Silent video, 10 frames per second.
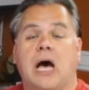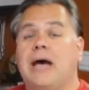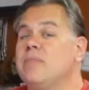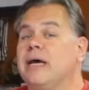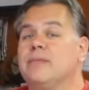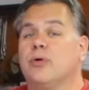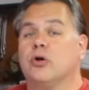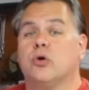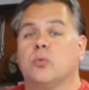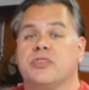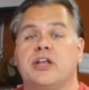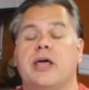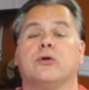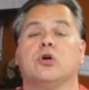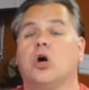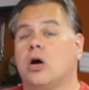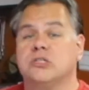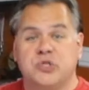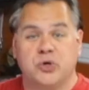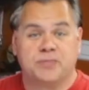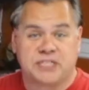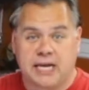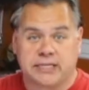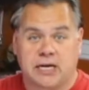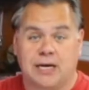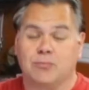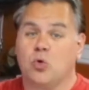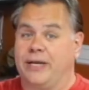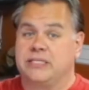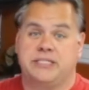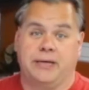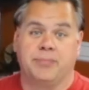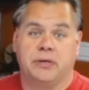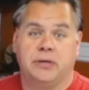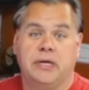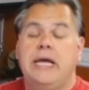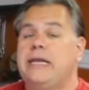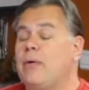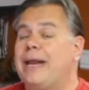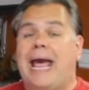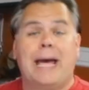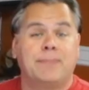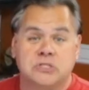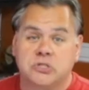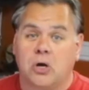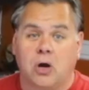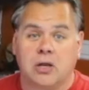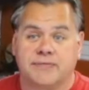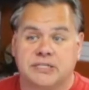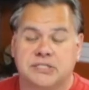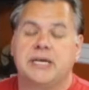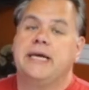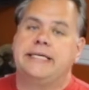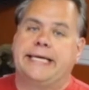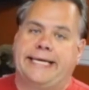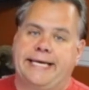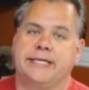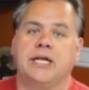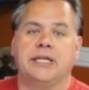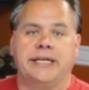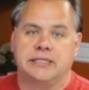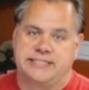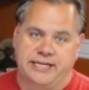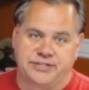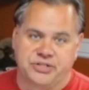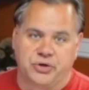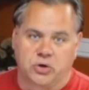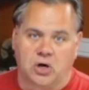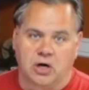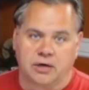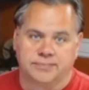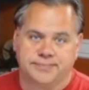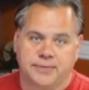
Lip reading: I'm Mike Berger with another CarSoup.com quick tip. Now it happens to all of us. You get a little dent in your car.